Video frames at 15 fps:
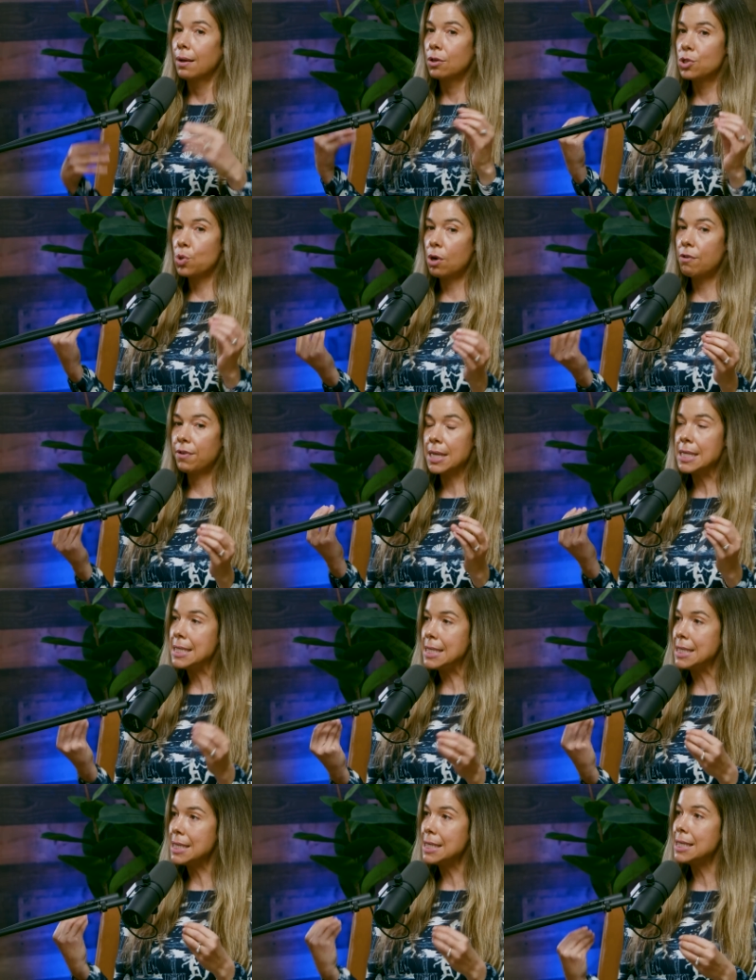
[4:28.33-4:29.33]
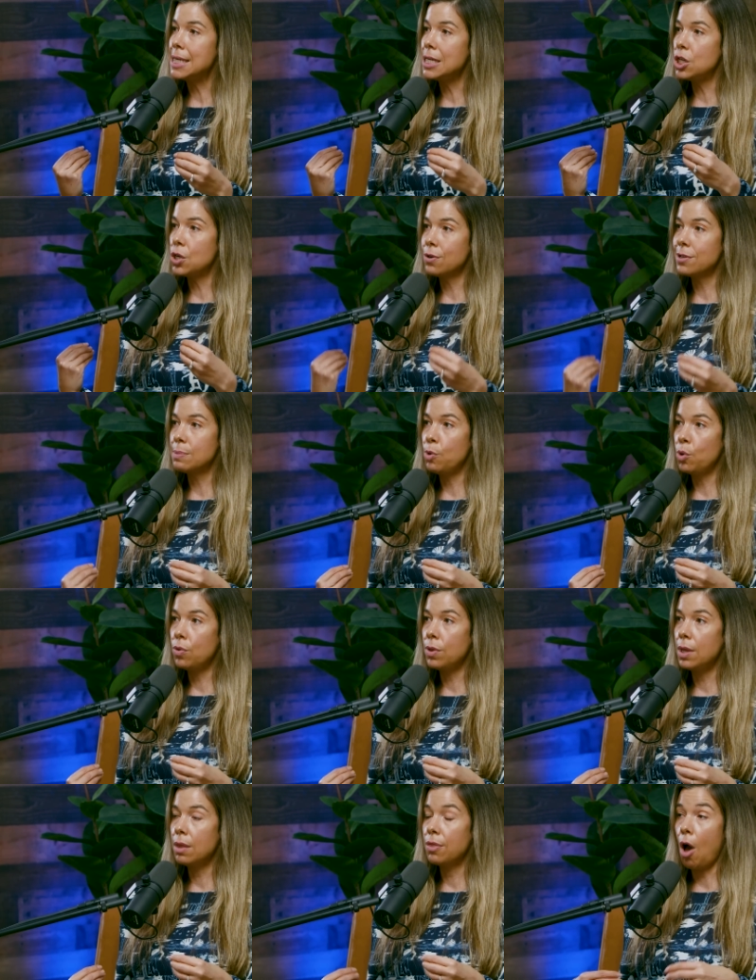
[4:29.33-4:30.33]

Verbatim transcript: sort of consistency to your smoothie,